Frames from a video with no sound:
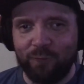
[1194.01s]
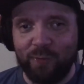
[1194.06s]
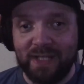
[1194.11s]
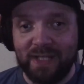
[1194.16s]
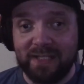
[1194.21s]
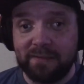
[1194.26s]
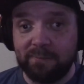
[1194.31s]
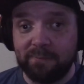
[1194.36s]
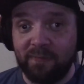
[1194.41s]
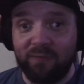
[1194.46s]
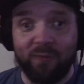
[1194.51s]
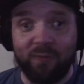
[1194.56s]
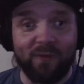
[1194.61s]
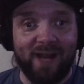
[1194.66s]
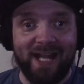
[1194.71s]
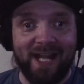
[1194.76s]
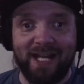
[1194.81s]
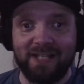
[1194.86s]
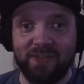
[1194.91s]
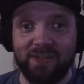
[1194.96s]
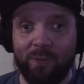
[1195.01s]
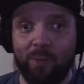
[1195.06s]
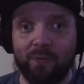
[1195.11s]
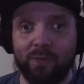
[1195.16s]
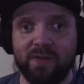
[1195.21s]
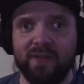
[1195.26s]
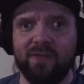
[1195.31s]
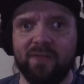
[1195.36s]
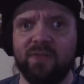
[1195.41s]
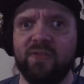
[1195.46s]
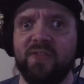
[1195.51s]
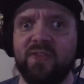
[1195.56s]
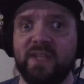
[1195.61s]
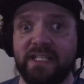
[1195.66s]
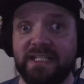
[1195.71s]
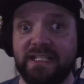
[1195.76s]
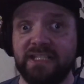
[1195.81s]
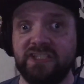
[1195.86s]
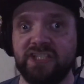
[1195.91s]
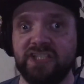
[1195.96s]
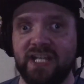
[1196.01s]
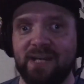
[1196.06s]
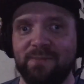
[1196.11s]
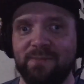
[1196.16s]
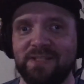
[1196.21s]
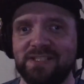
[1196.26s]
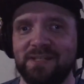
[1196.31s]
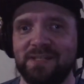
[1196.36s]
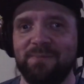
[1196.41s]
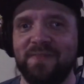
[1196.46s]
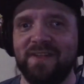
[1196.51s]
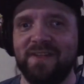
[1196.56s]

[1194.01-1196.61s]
weeks before I got to hold the championship,